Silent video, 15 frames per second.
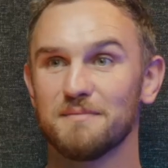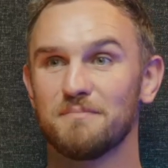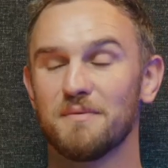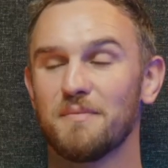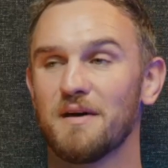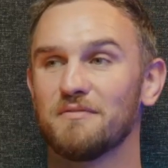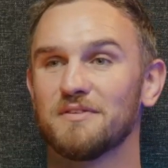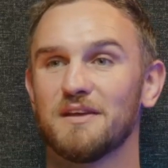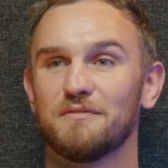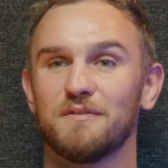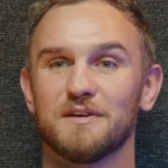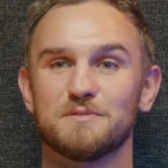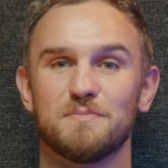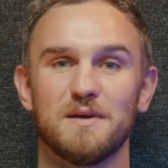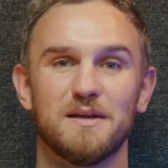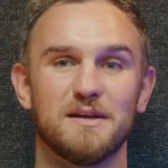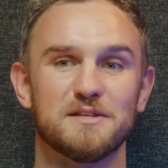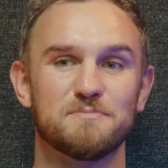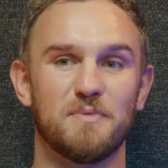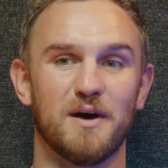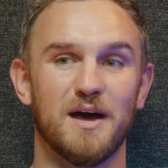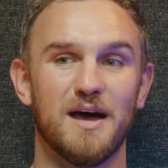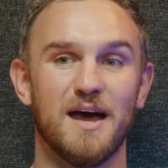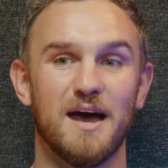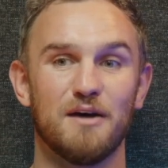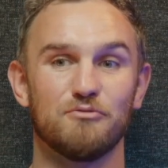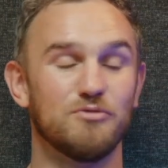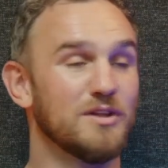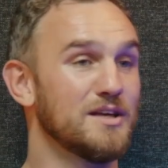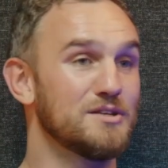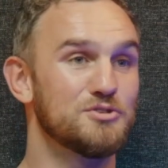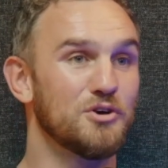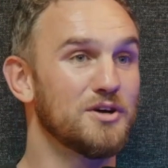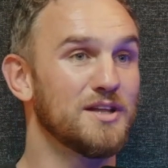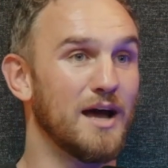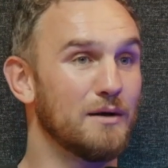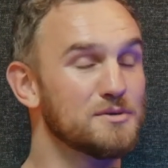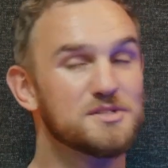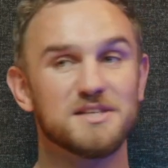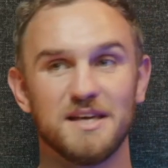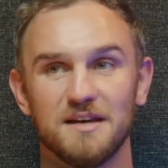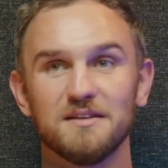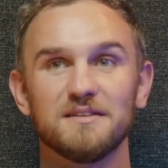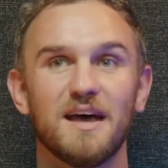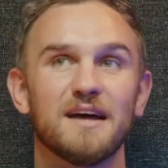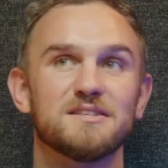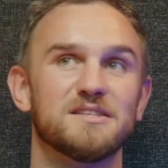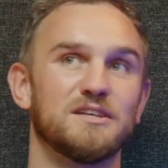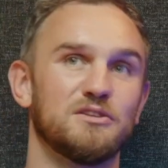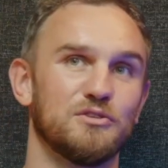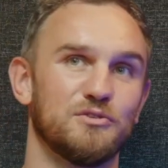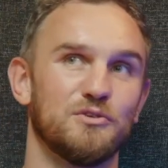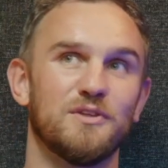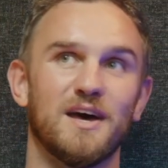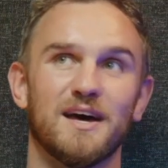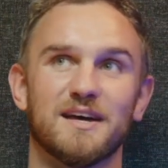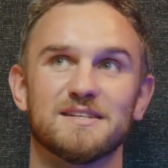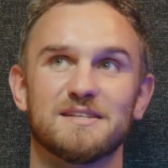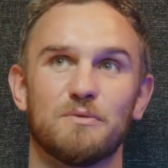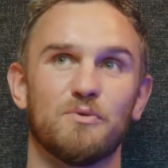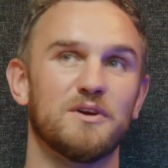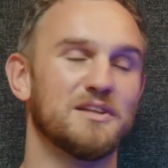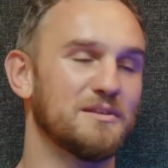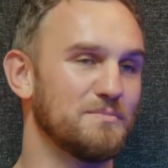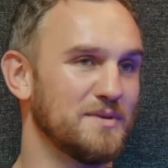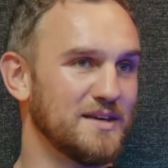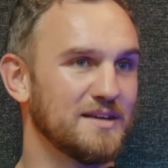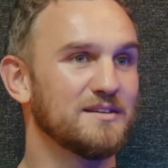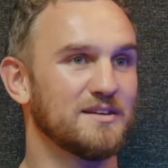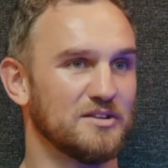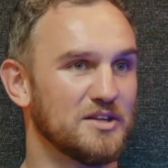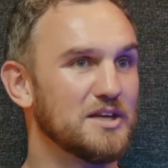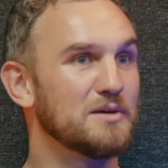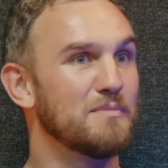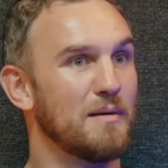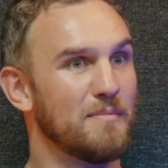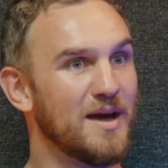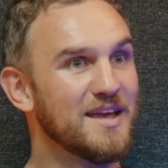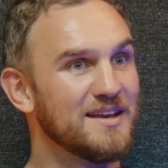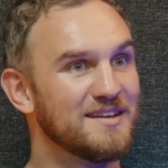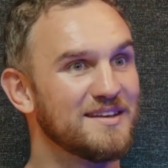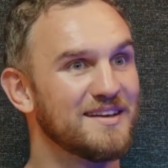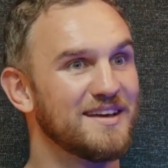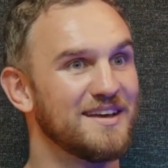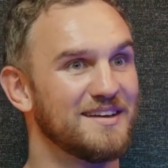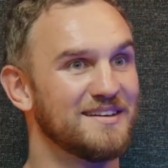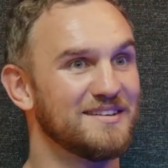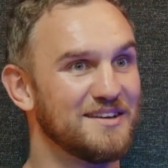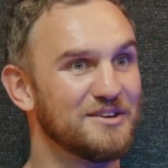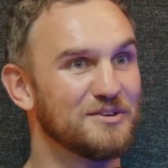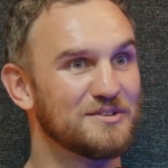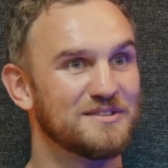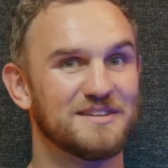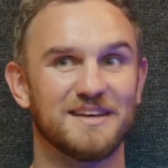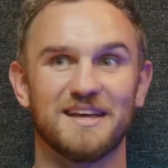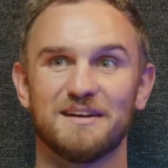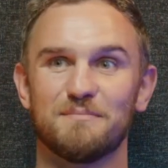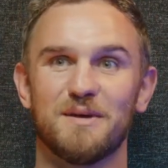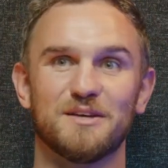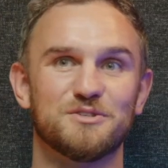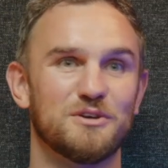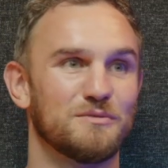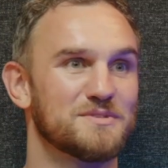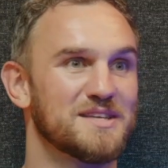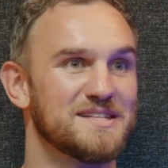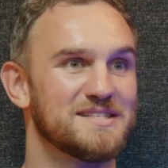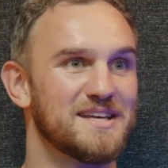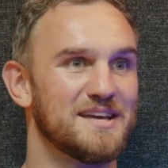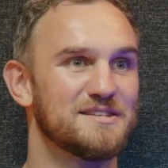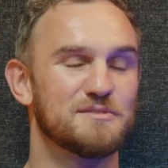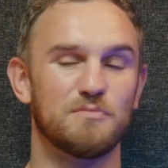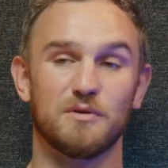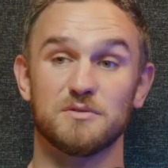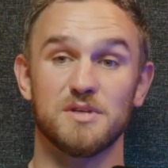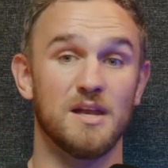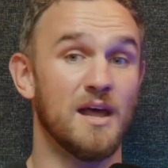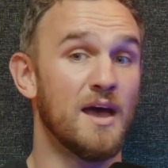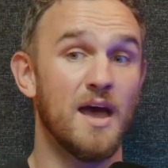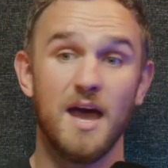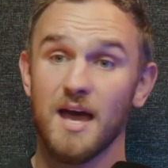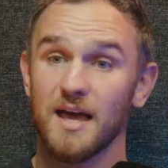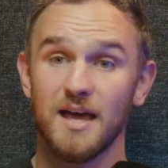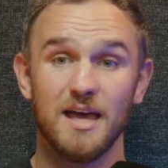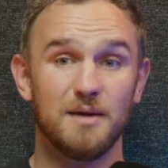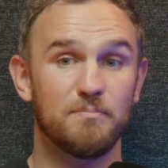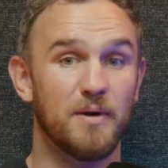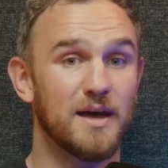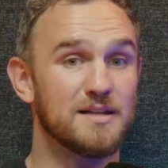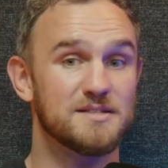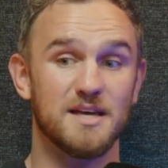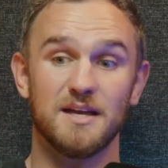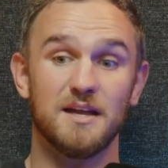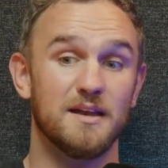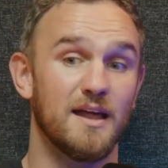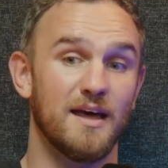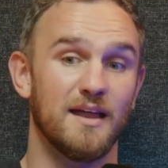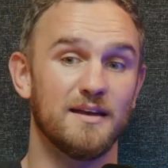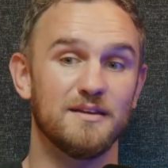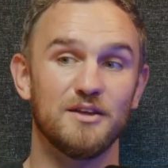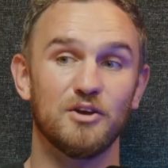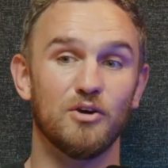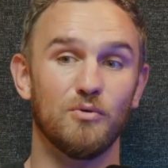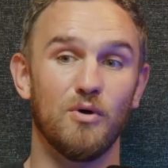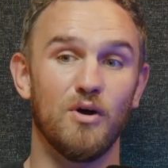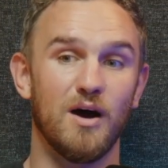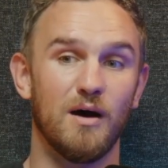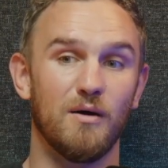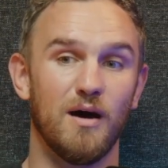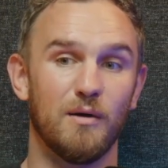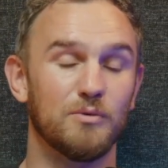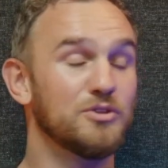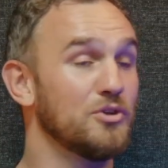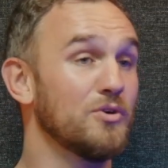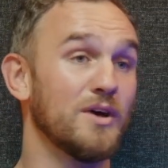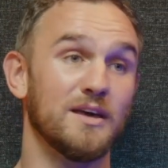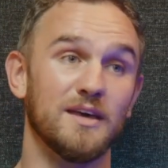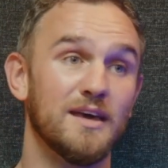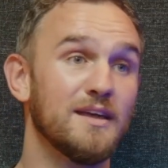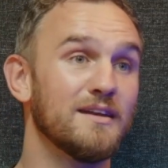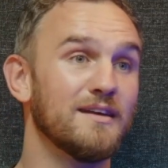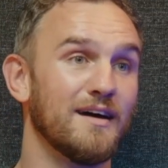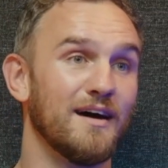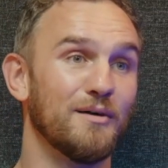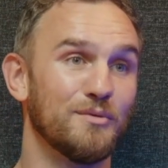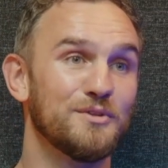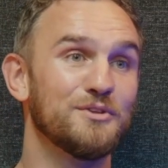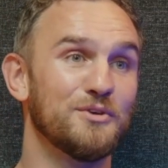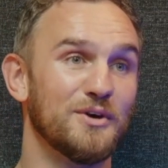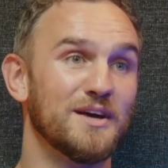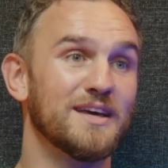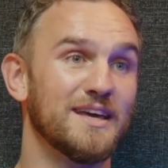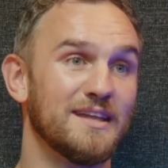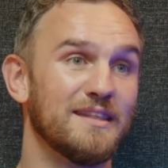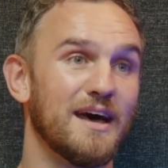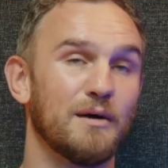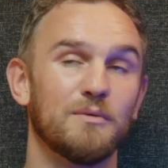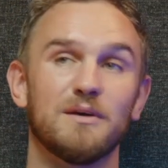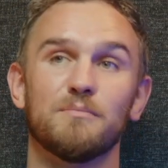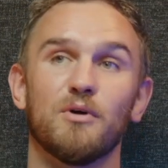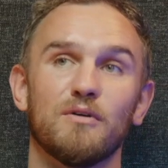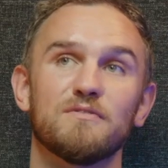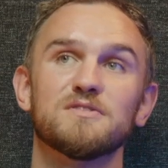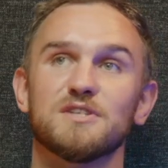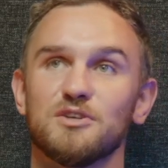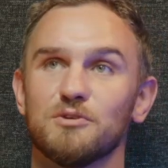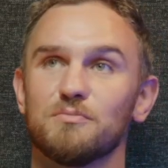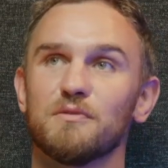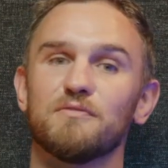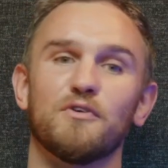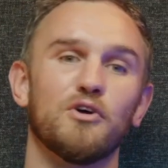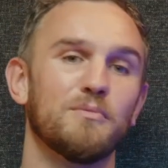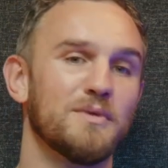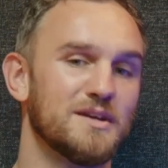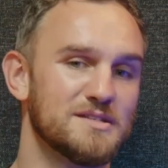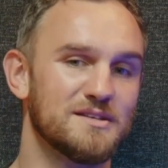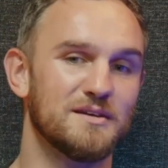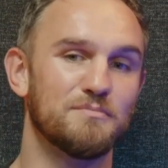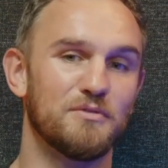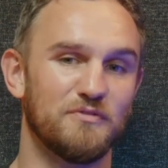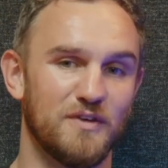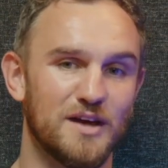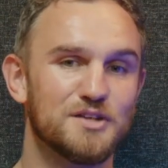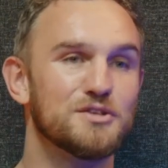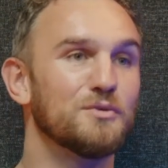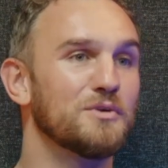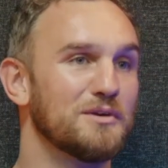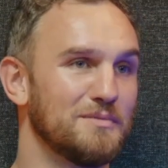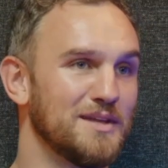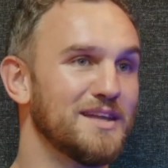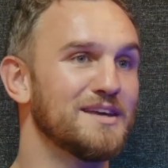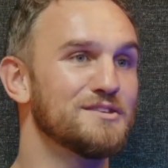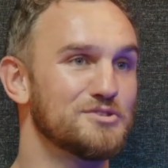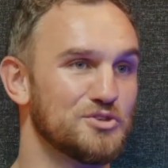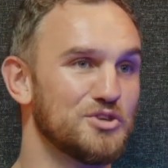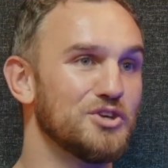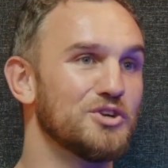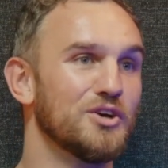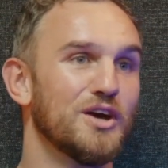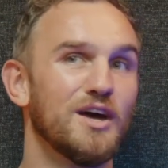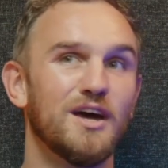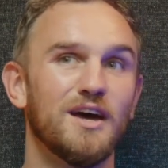a bit of a different experience, but really enjoyed it. I was scared actually to do that because I wanted to be clear in my mind and, you know, to kind of make sure I was concise in what I was saying. 8 pints in, and you know what, I would do it again. I would do it again that way, but obviously you're performing as a professional comedian, so